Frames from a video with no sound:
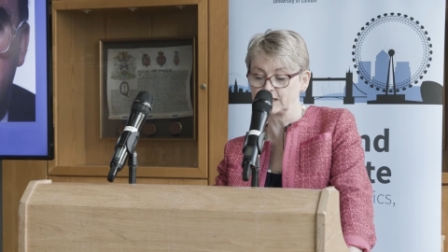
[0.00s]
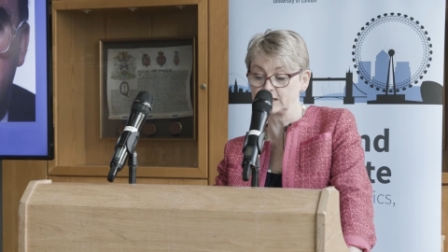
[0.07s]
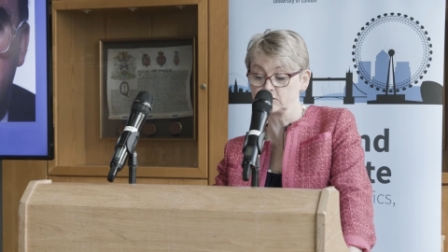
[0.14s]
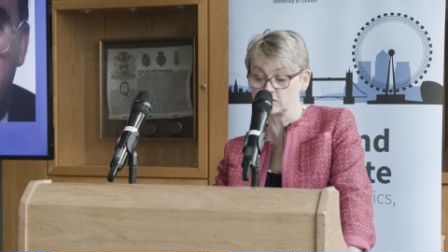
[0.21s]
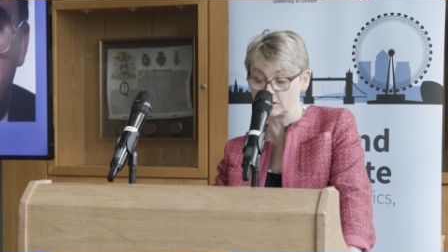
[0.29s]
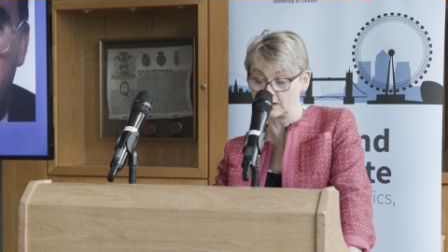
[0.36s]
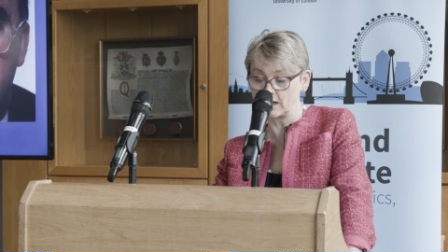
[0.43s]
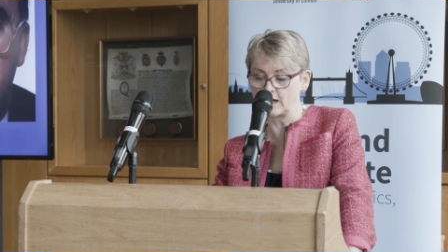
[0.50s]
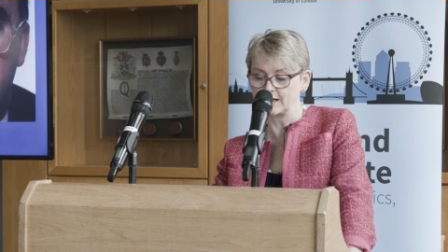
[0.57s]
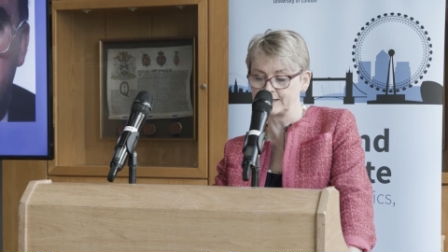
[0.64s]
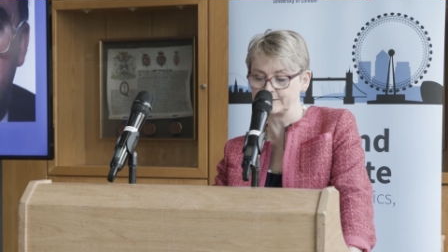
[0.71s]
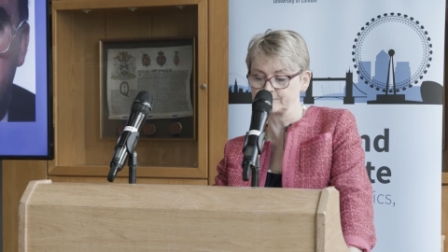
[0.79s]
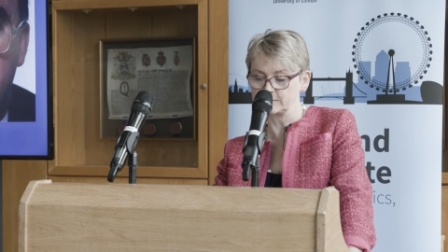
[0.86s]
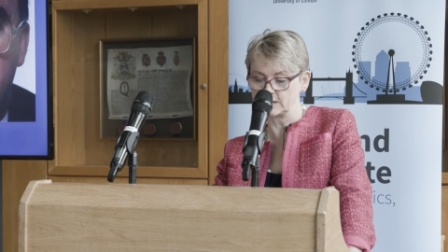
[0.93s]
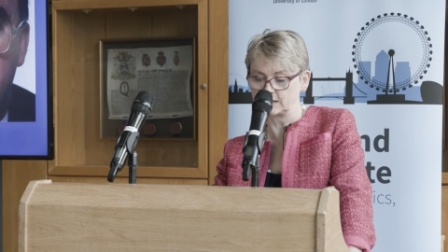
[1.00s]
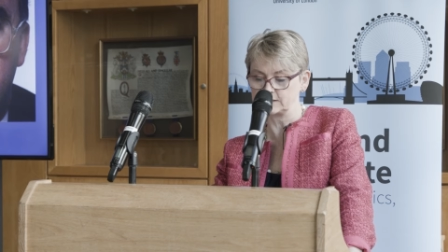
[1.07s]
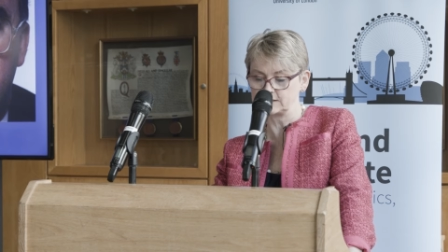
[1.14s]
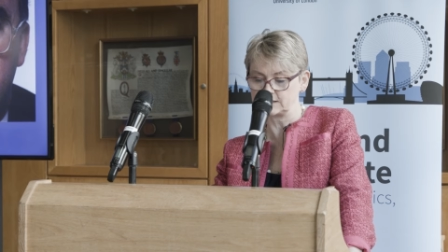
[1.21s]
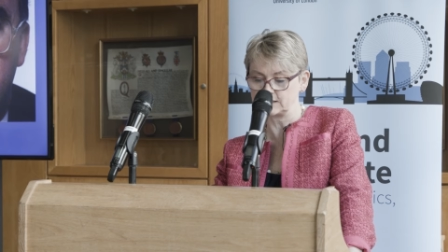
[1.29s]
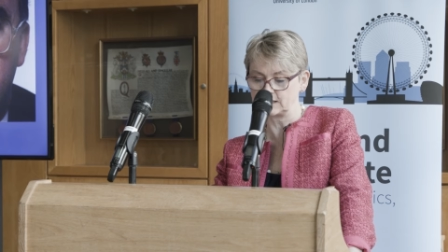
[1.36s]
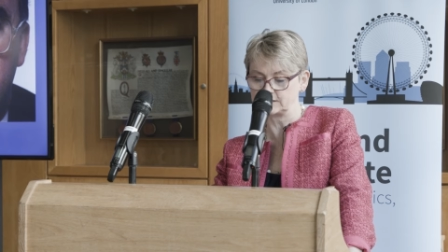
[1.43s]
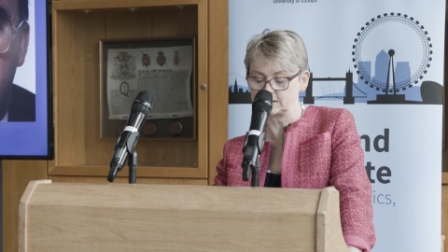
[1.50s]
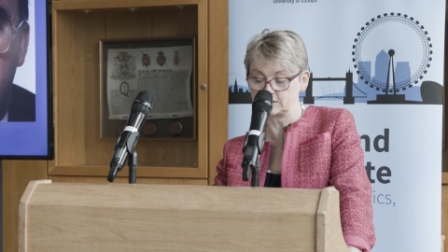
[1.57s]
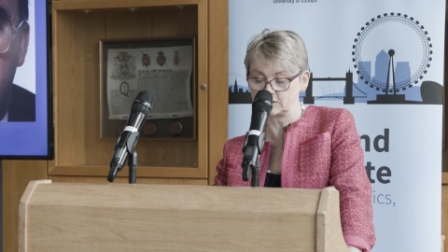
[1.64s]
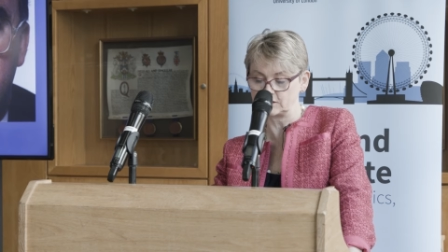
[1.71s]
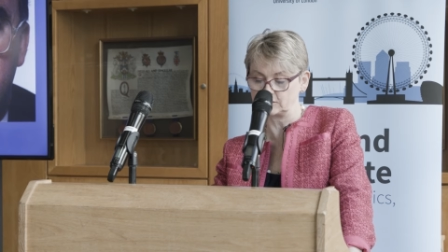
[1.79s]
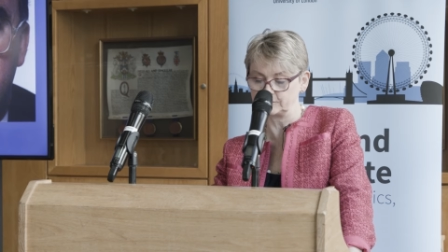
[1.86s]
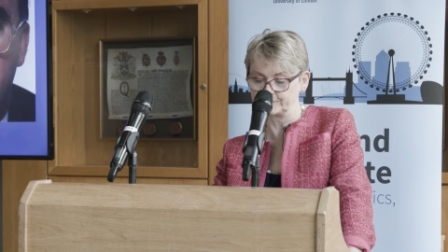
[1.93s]
in July
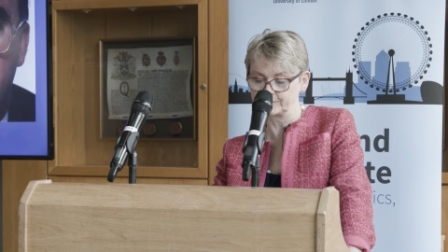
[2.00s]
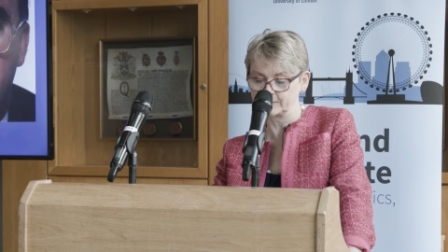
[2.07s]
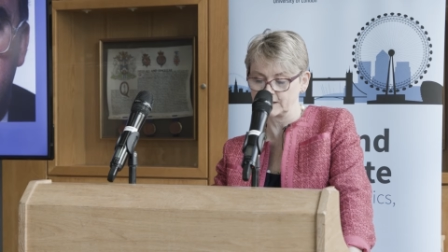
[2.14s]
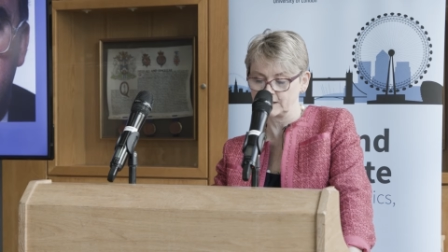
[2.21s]
1992.